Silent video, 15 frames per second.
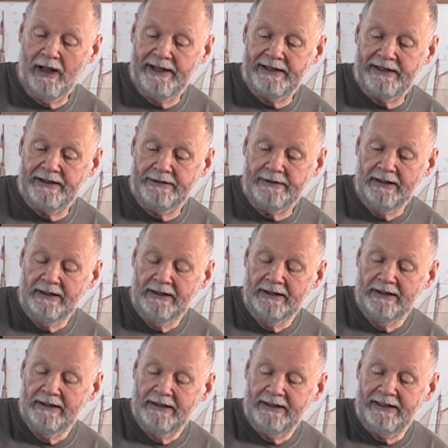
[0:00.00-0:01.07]
like it
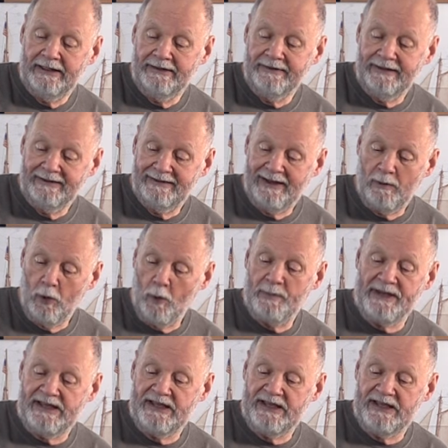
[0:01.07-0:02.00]
and then they won't be